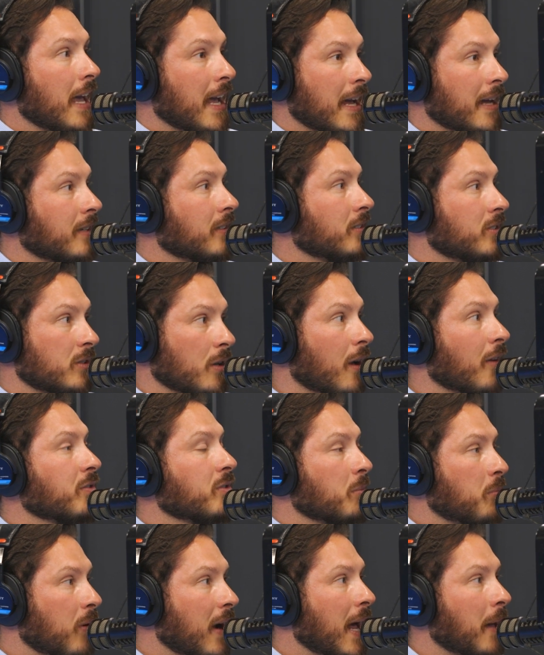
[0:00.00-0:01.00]
And solve
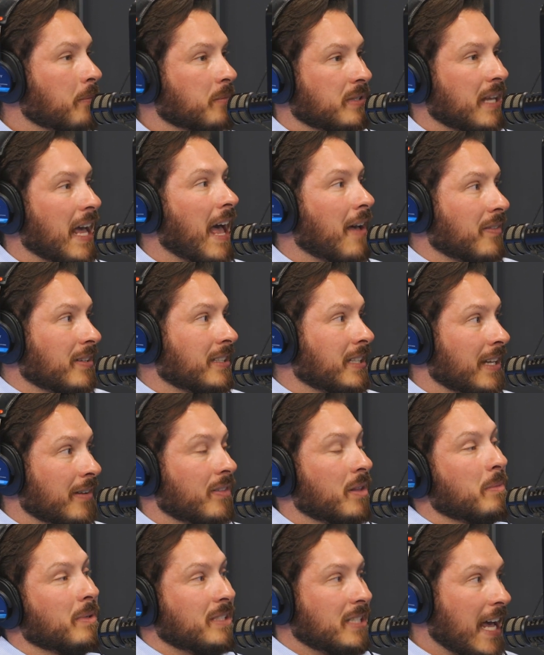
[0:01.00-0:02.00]
some problems,
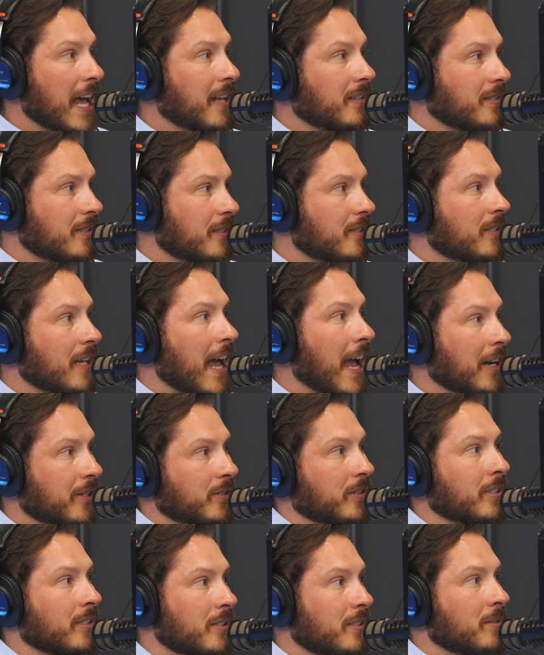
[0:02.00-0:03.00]
give them a test to
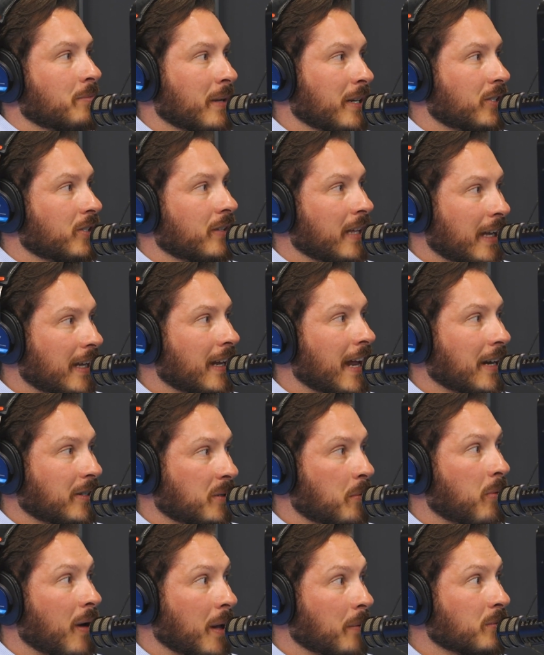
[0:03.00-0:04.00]
actually make sure they can
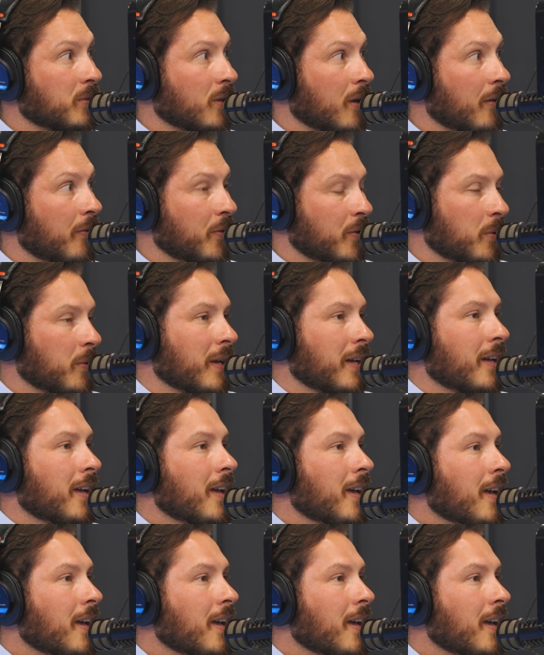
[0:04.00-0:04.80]
actually problem solve through it.